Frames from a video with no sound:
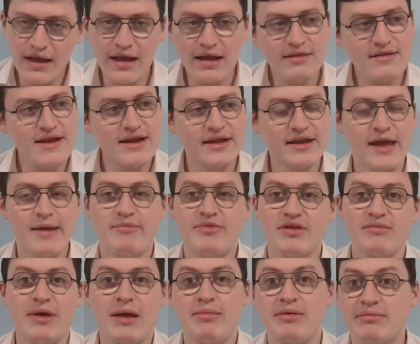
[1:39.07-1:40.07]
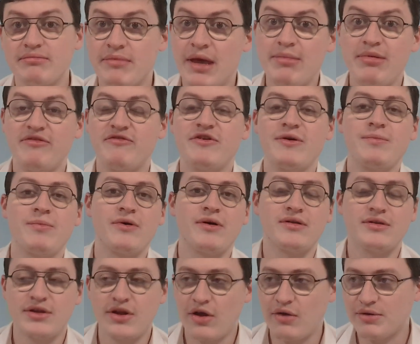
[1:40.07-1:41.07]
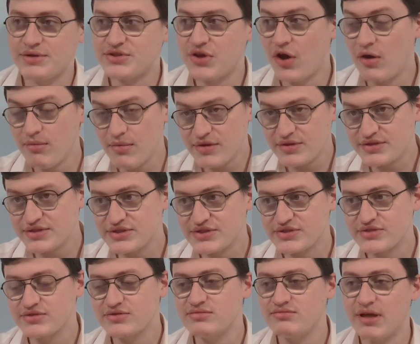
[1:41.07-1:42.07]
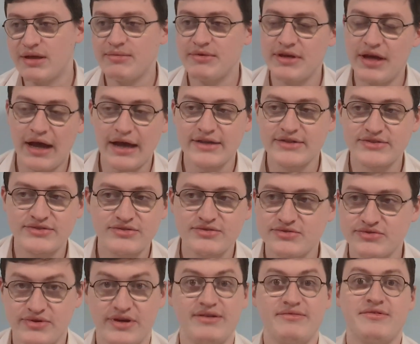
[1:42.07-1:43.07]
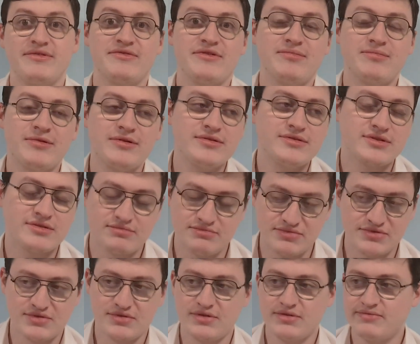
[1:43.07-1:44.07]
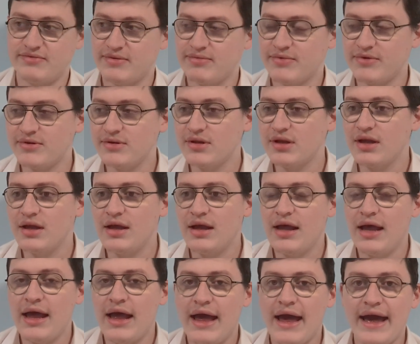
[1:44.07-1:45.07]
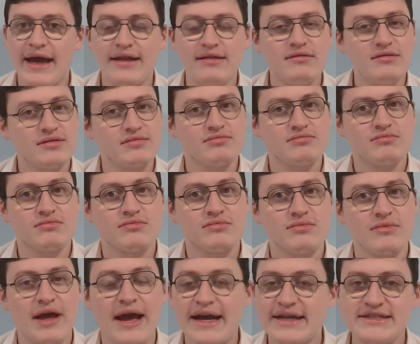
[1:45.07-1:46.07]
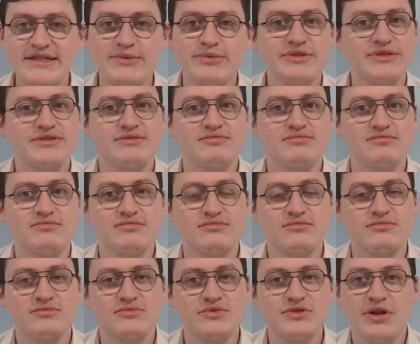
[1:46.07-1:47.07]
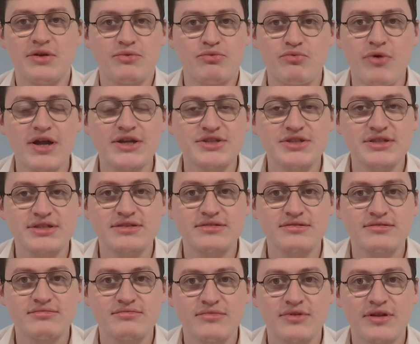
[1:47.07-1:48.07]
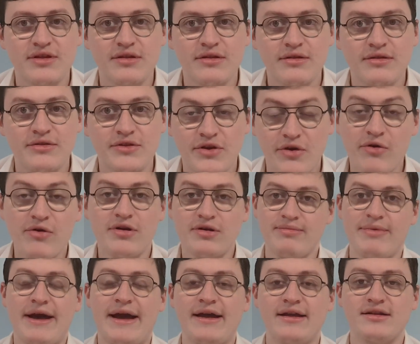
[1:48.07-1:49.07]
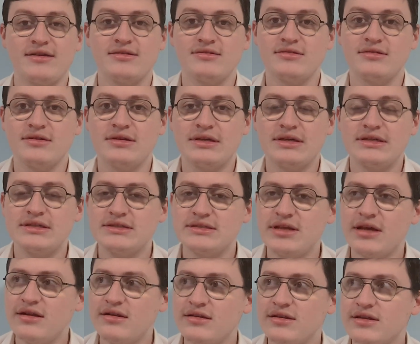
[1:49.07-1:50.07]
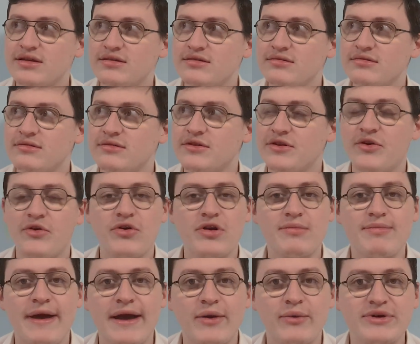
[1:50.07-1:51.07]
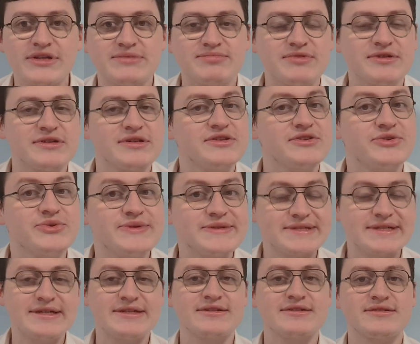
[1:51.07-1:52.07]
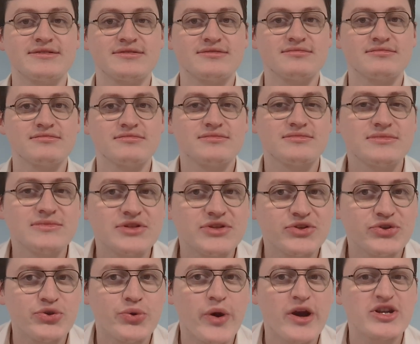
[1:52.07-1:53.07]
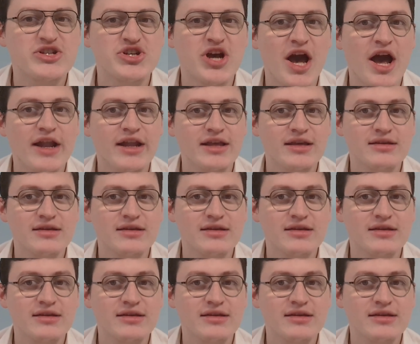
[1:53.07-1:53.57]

And then it came to maybe maybe football. You know, it's almost school, maybe high school is great for football, so football. And as he was, you know, rushing the quarterback, suddenly the quarterback whispered into his ears, You are Johnny